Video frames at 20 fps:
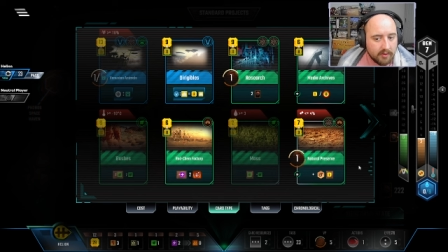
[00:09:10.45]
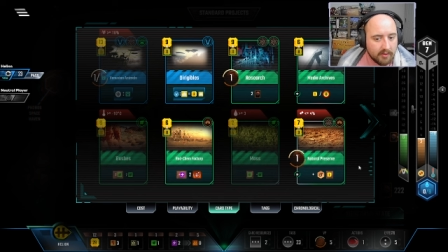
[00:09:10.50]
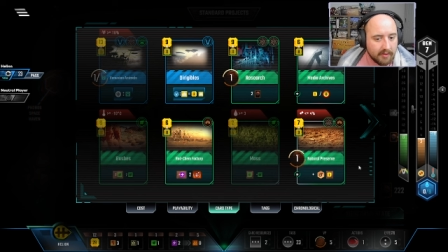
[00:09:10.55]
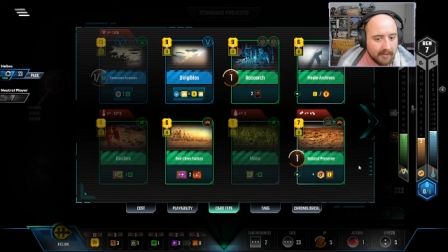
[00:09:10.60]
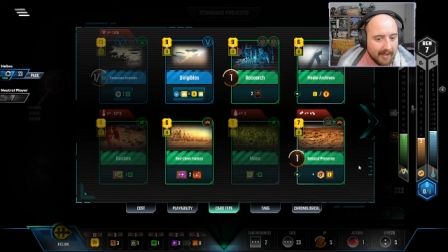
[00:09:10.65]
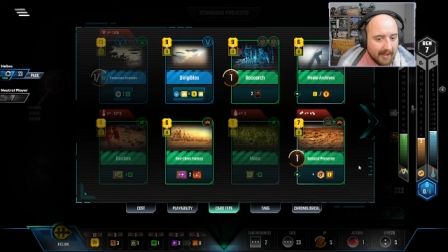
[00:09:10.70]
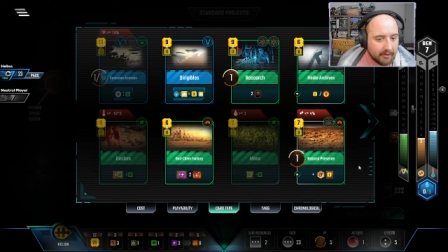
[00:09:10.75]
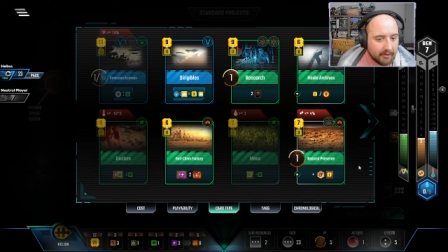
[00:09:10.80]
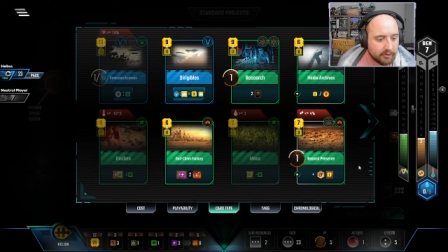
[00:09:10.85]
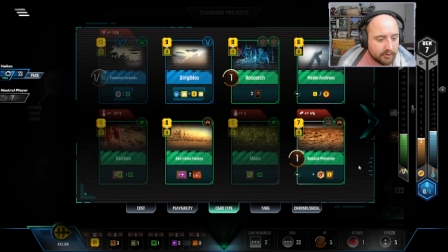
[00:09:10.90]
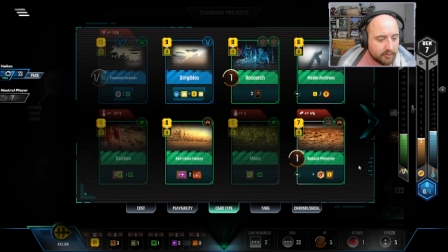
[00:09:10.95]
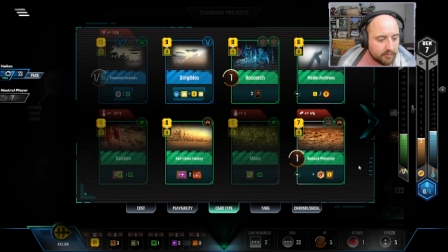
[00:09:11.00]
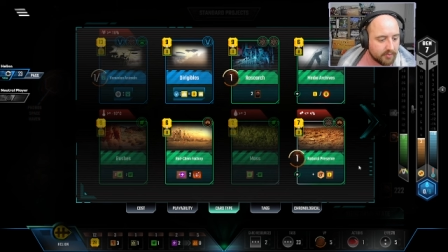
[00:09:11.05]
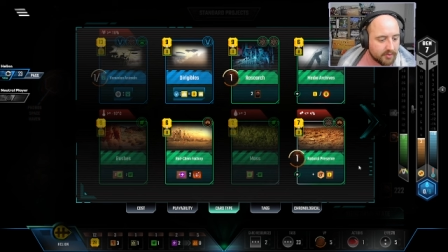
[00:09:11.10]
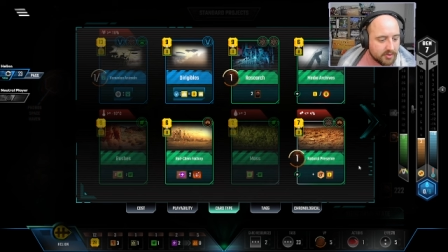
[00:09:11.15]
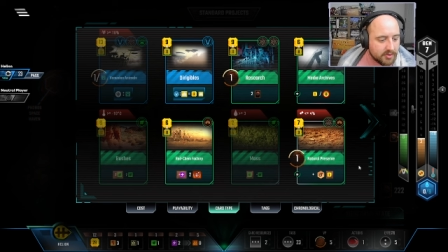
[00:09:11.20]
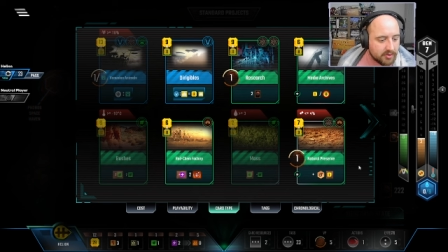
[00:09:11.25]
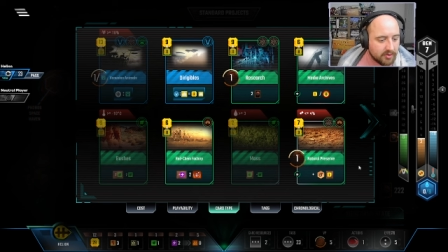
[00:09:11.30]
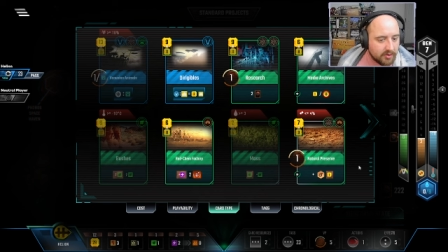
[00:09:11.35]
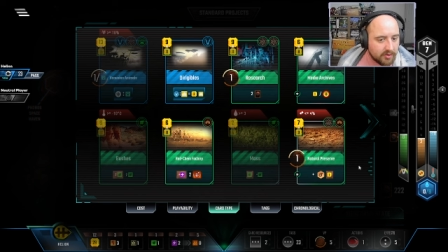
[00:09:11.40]
Natural
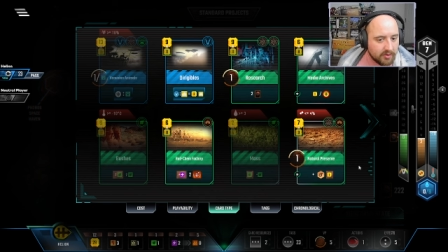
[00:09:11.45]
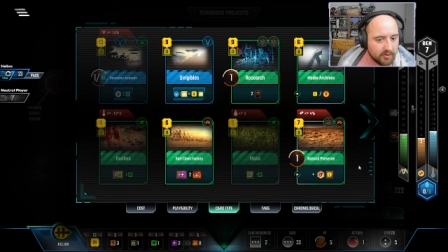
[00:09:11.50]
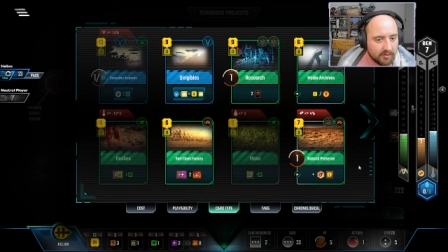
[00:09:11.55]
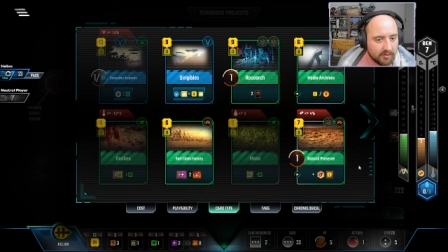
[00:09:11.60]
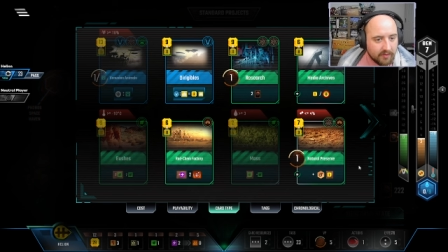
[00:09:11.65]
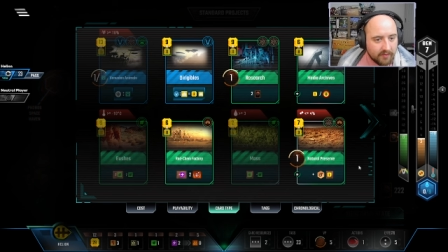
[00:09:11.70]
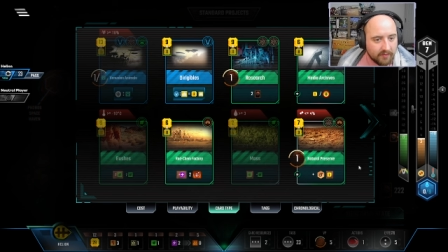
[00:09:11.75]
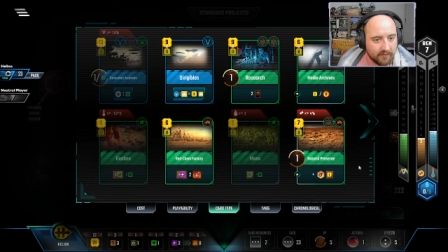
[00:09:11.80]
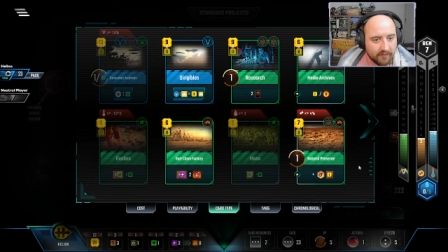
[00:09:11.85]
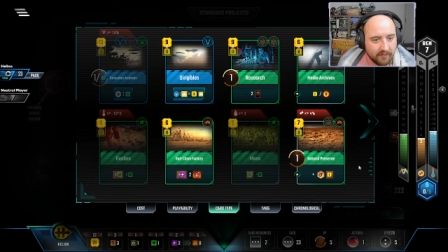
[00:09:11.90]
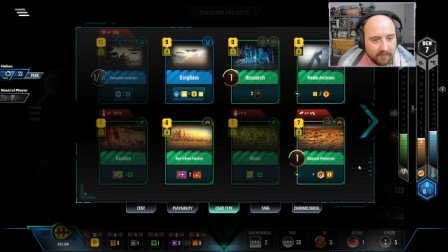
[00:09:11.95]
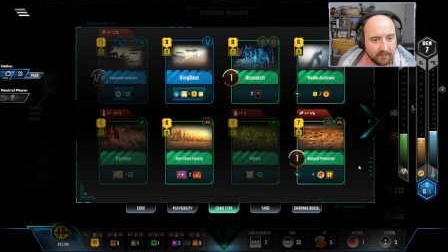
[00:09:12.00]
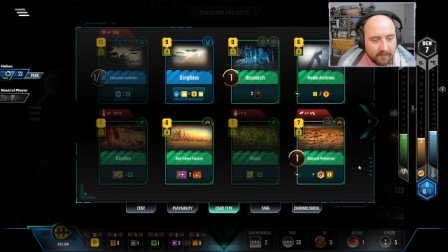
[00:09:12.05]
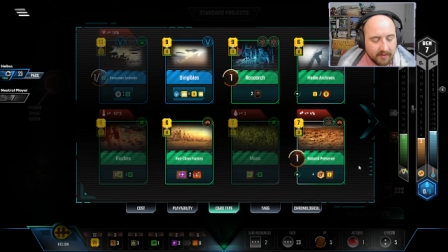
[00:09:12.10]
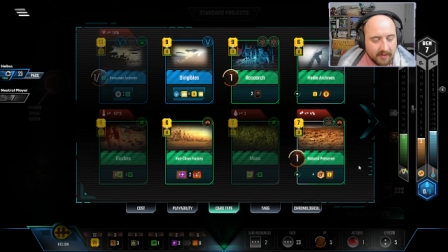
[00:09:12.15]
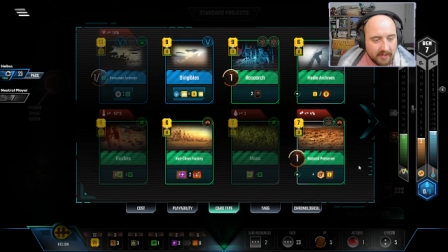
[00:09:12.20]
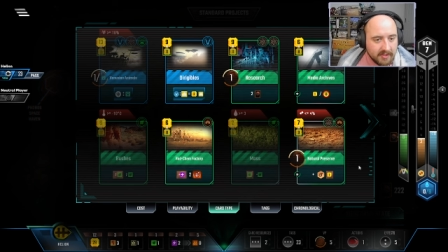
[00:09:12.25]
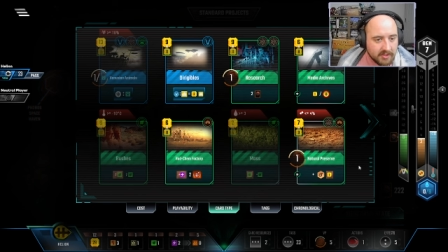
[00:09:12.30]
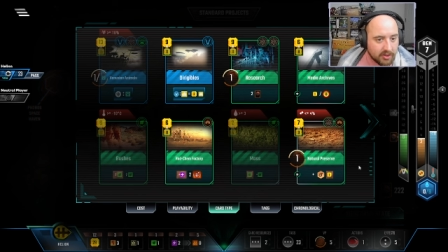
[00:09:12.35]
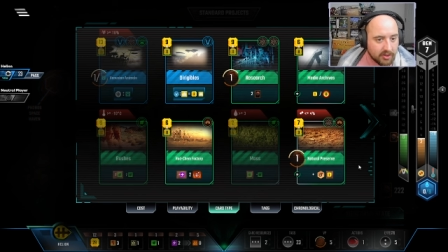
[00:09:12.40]
Preserve
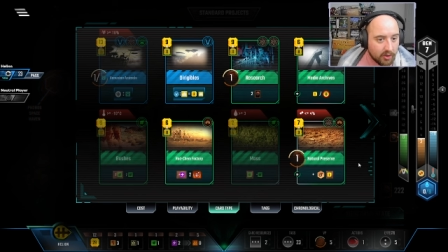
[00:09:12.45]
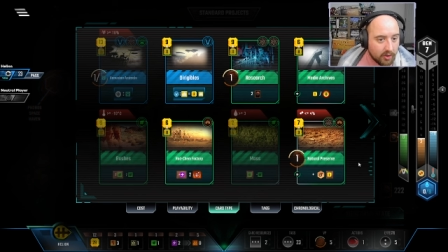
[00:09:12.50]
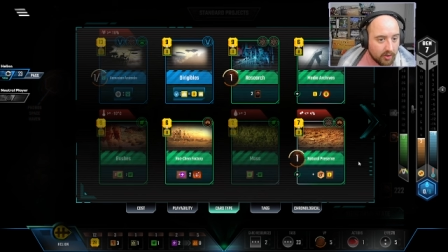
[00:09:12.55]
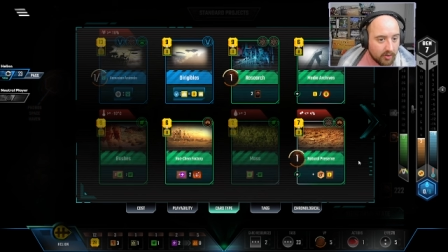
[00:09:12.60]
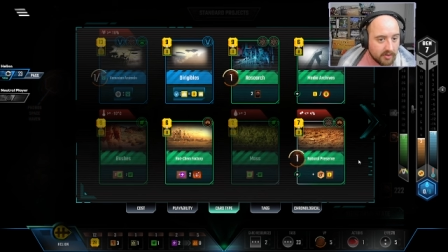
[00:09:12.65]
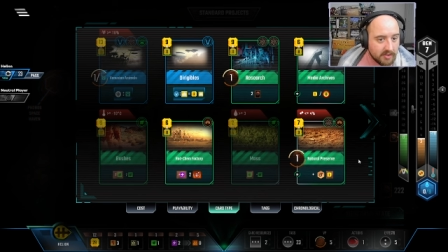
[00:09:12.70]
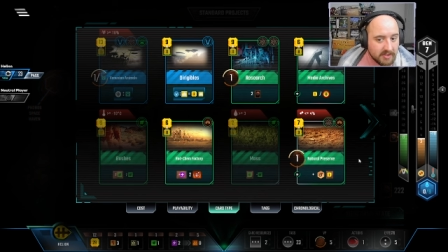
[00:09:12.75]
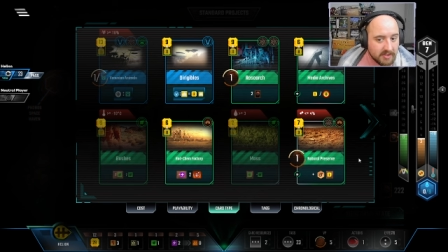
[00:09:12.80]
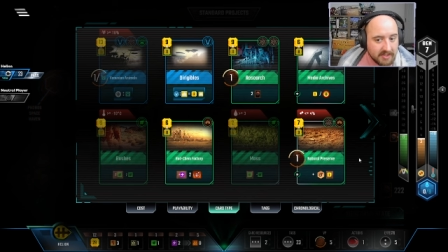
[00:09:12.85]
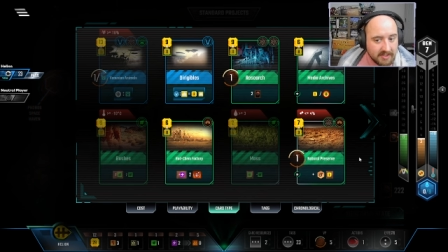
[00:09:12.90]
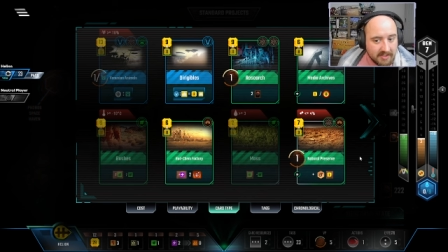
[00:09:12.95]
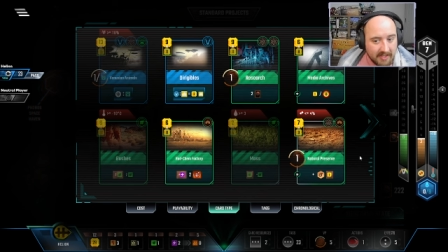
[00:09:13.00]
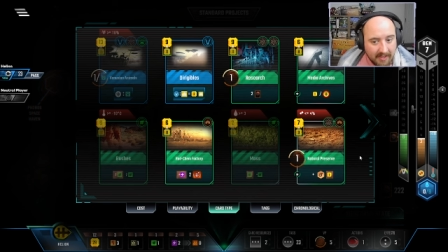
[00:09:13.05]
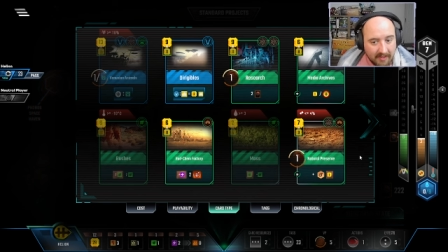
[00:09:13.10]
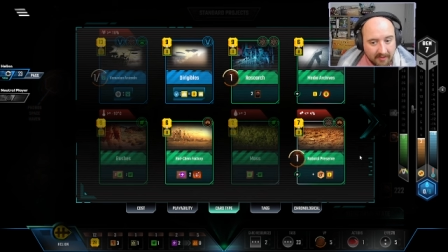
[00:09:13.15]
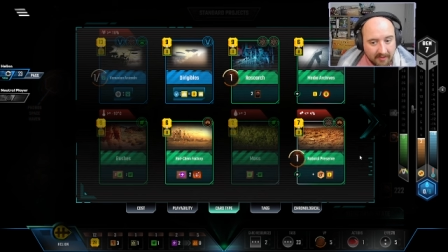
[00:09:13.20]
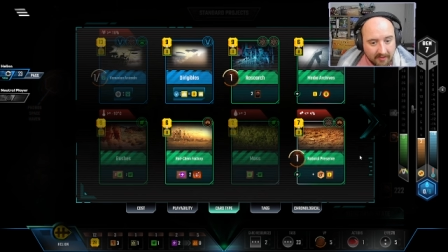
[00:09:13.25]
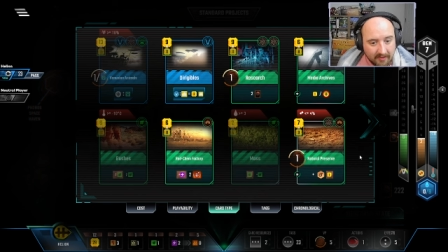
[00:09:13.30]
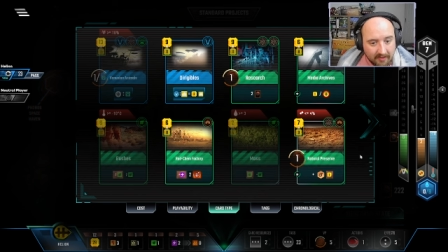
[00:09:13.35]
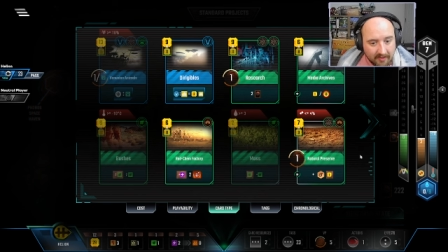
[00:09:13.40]
is a card
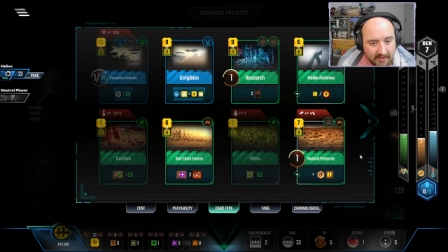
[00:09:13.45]
cycle.